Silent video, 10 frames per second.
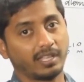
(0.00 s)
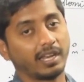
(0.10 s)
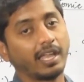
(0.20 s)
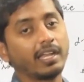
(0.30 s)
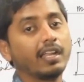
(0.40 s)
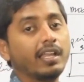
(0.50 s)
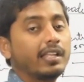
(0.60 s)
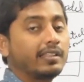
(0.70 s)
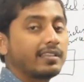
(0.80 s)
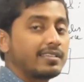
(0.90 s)
right.
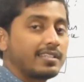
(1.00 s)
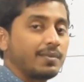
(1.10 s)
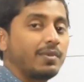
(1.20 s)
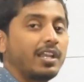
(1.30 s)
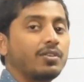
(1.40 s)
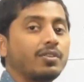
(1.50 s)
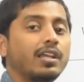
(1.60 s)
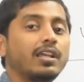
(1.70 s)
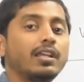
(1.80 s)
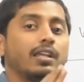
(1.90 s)
This is similar to
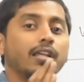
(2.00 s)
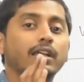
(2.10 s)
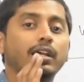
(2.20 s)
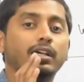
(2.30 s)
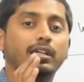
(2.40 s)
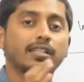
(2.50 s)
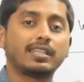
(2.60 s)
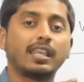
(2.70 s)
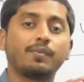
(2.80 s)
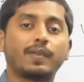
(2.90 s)
the
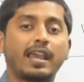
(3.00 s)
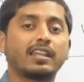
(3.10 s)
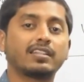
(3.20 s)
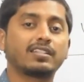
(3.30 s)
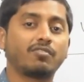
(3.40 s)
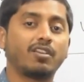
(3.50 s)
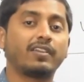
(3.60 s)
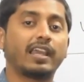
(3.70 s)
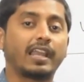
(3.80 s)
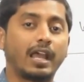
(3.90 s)
same planets
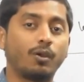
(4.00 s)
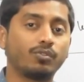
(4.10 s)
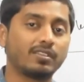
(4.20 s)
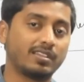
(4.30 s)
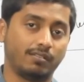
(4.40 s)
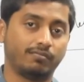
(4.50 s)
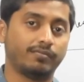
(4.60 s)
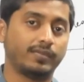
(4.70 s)
revolving around the sun.